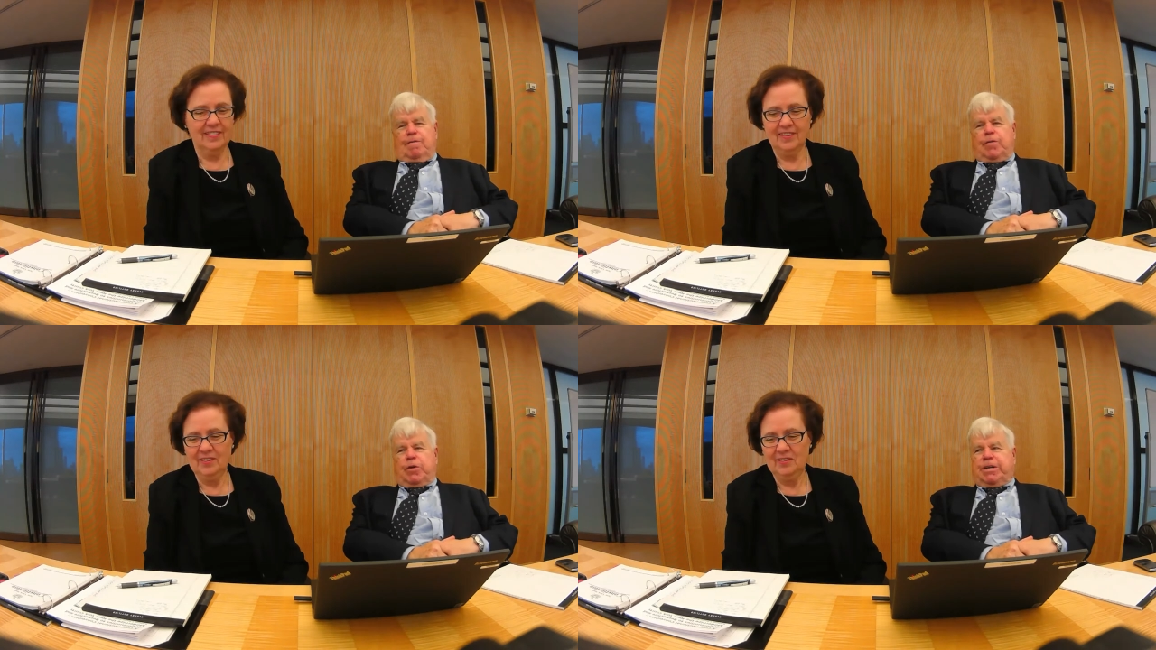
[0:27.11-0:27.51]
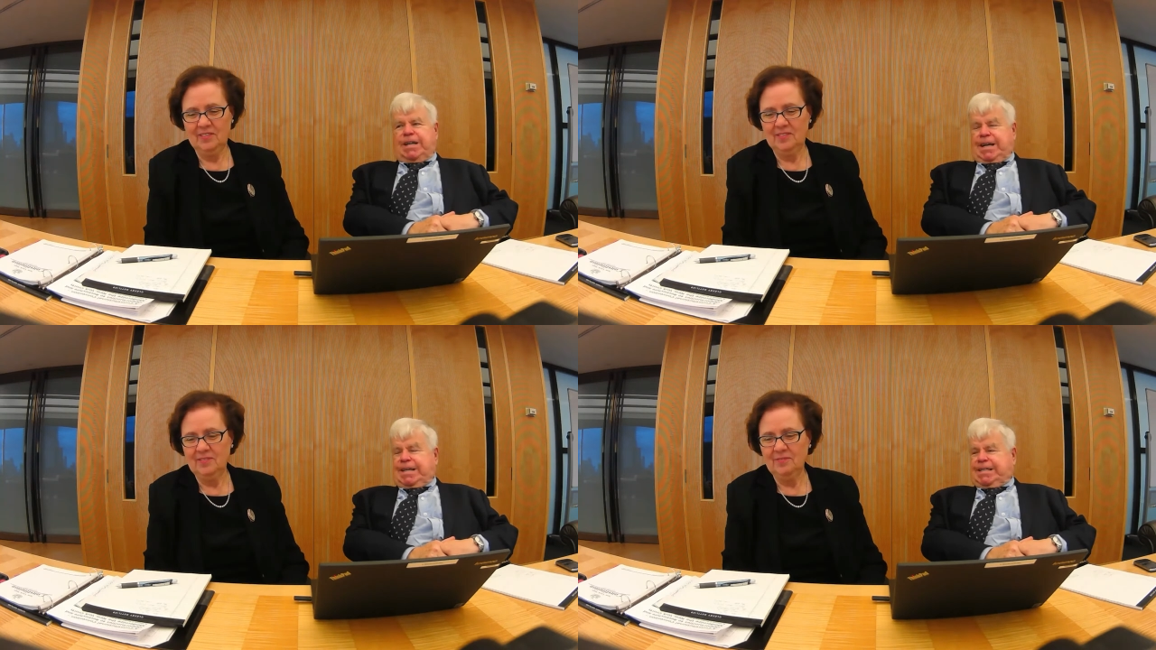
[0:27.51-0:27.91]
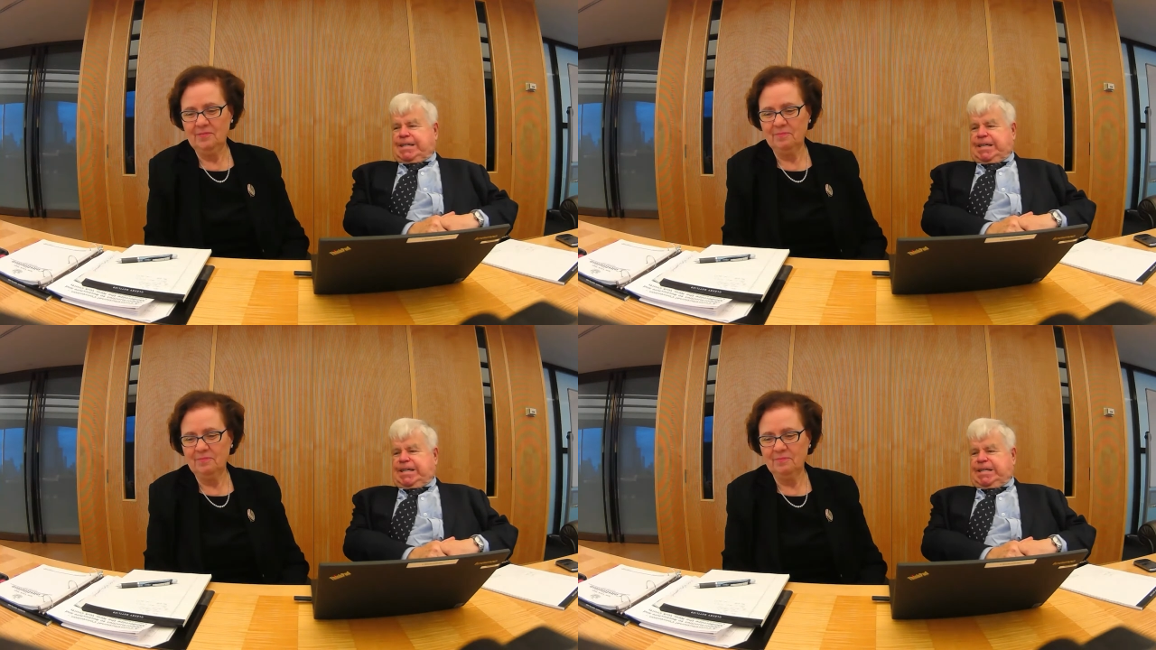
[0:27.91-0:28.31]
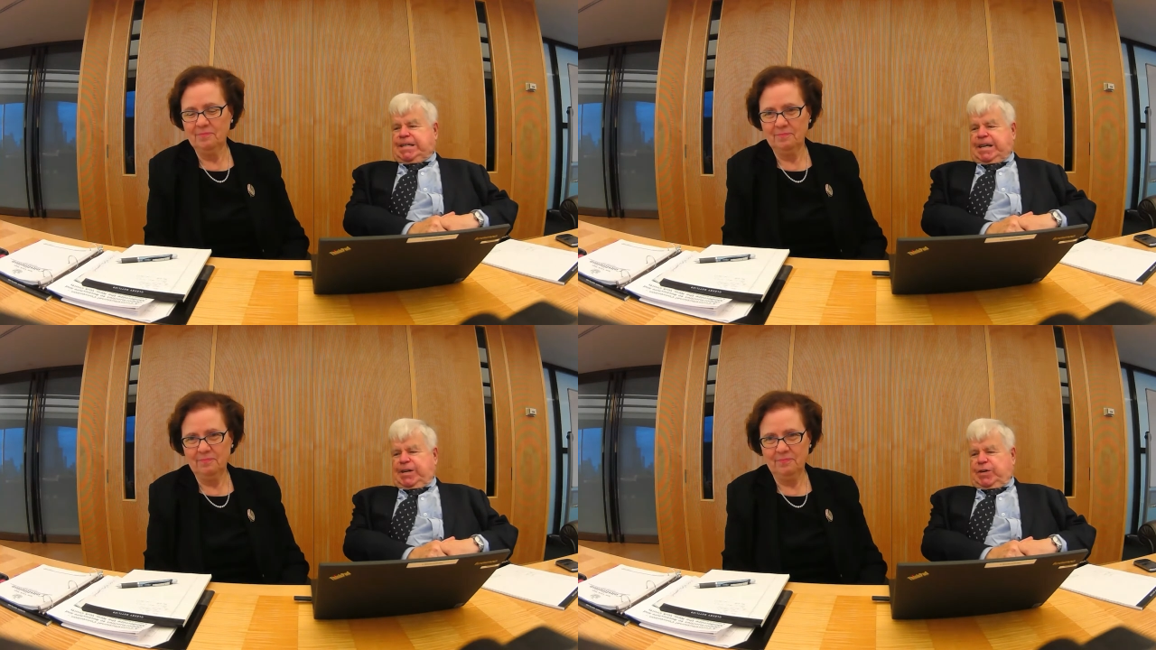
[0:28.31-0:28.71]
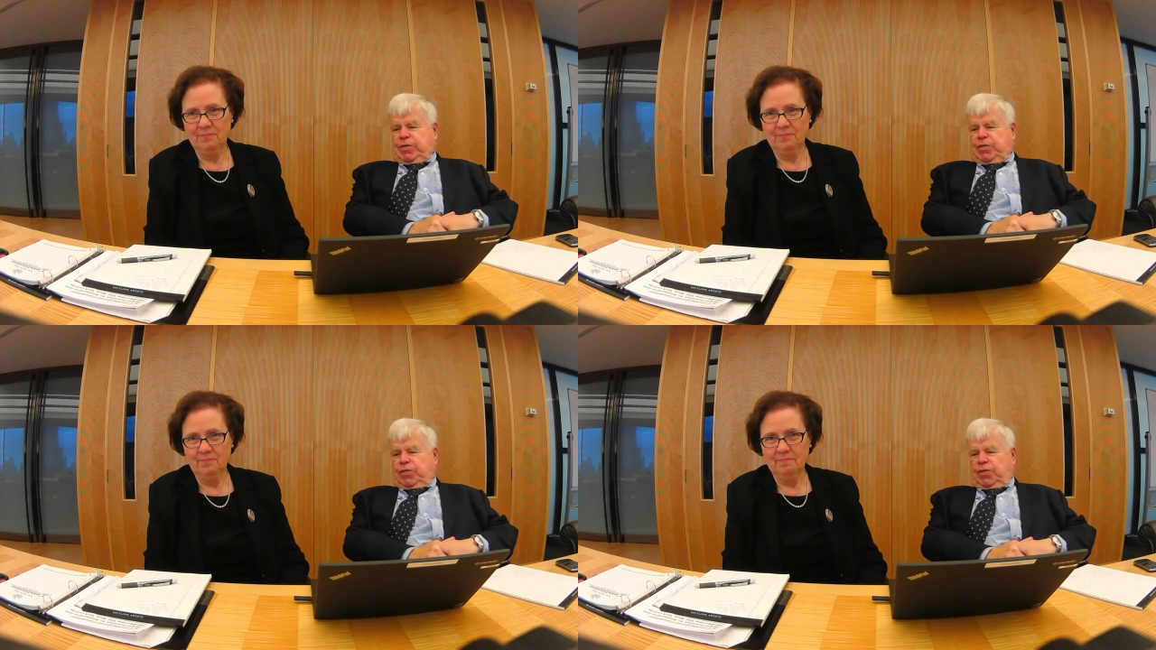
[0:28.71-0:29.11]
Speaker 1: for 19
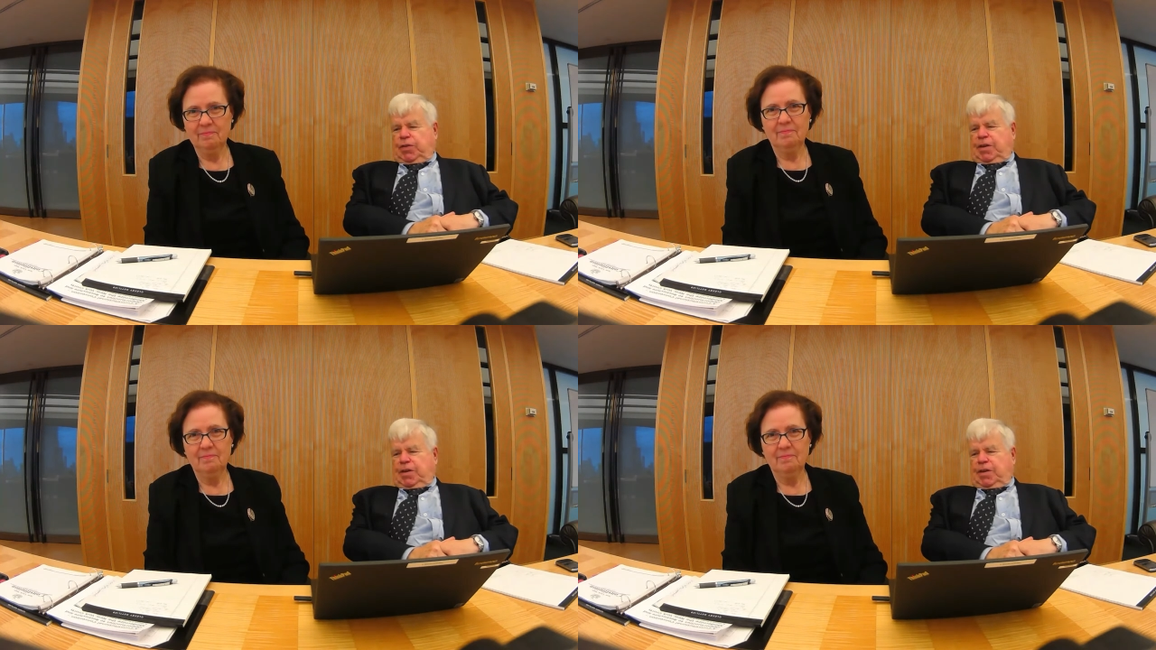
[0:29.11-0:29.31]
years.